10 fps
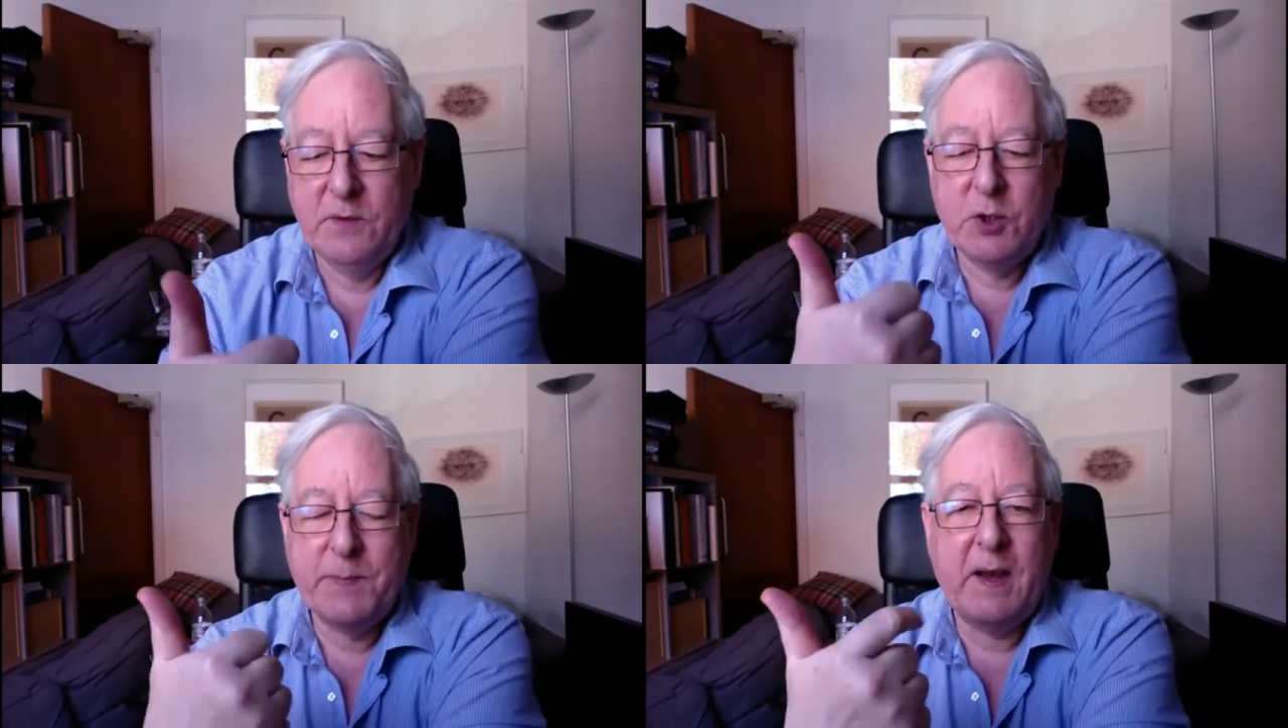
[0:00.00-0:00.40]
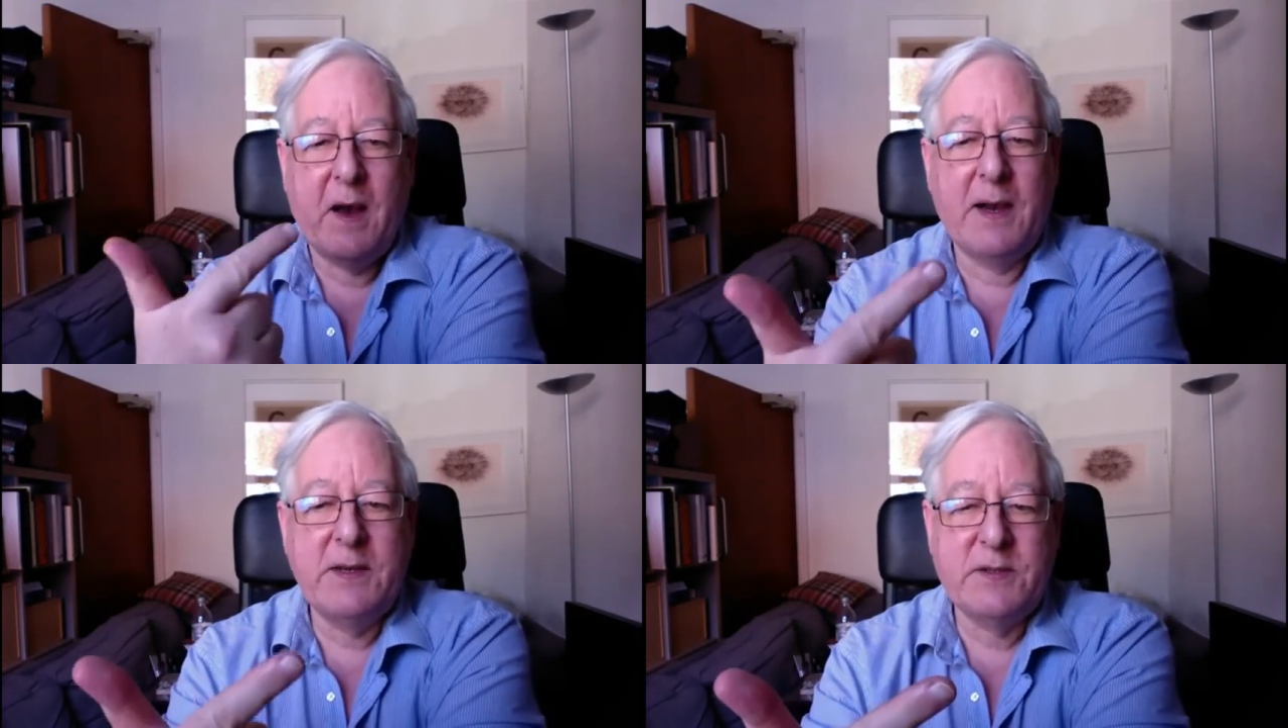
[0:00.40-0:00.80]
we're talking about
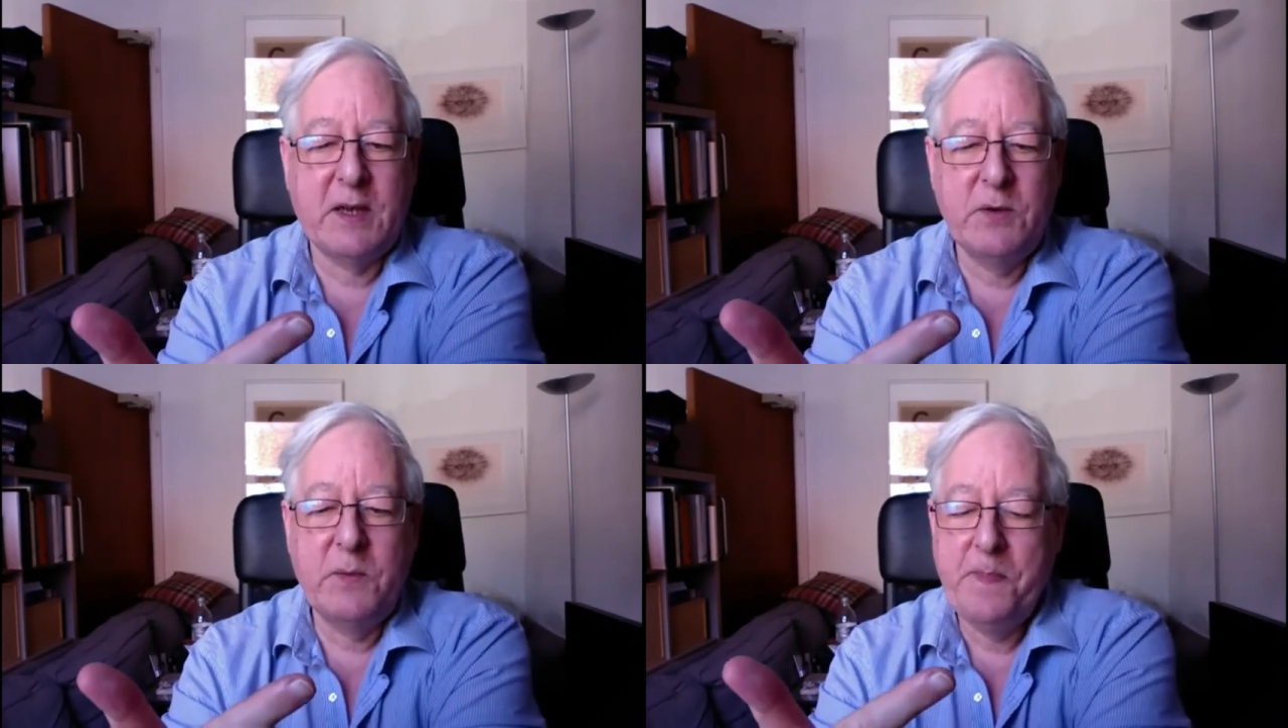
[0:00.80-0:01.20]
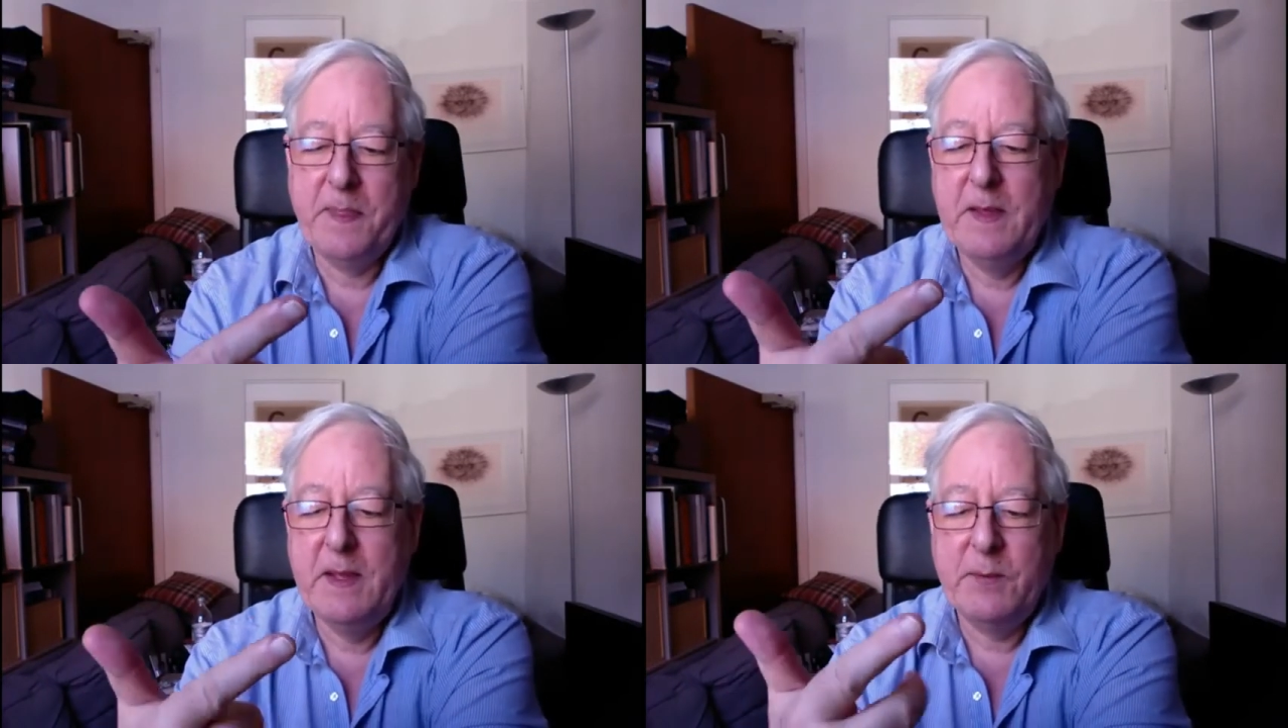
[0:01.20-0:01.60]
ISO,
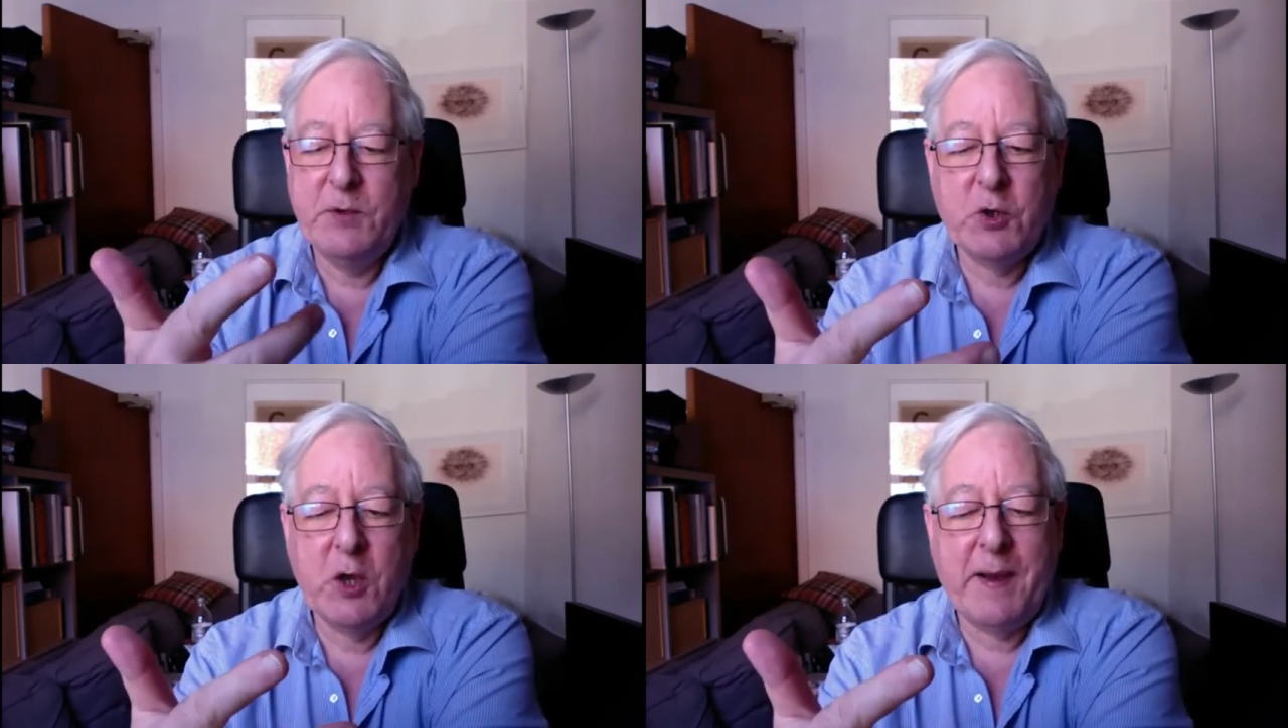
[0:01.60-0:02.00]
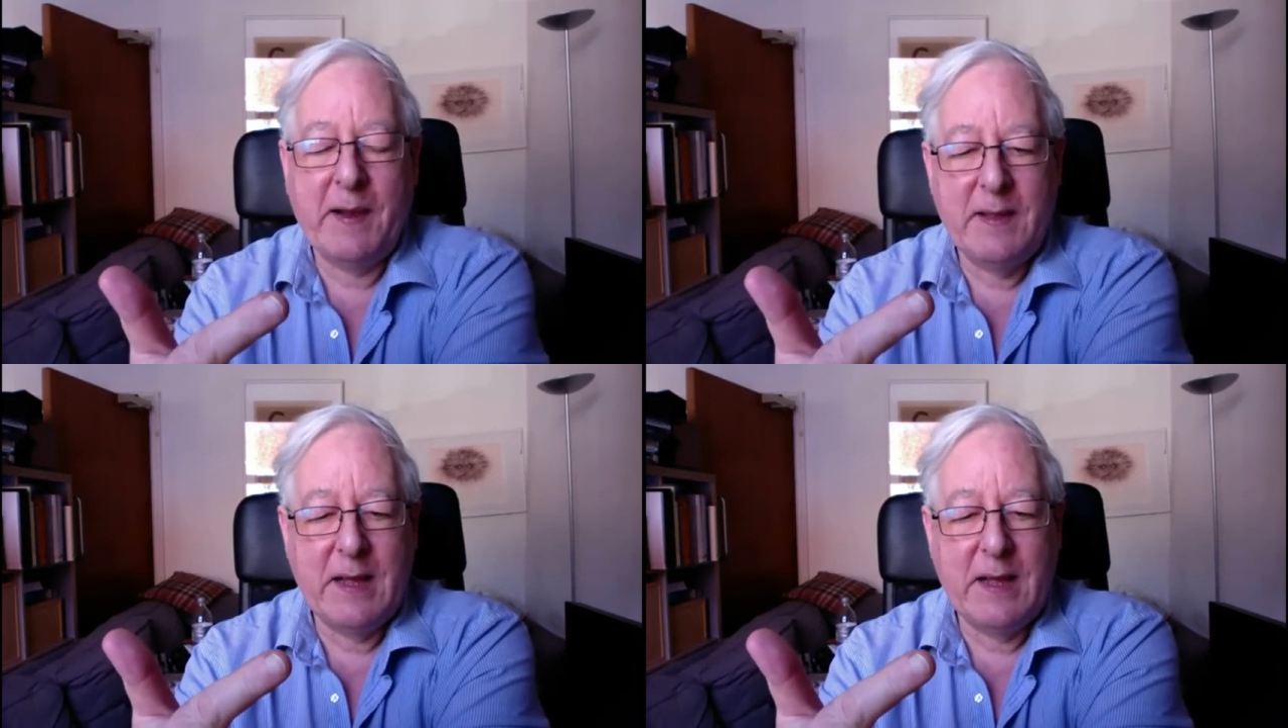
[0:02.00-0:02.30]
we're talking about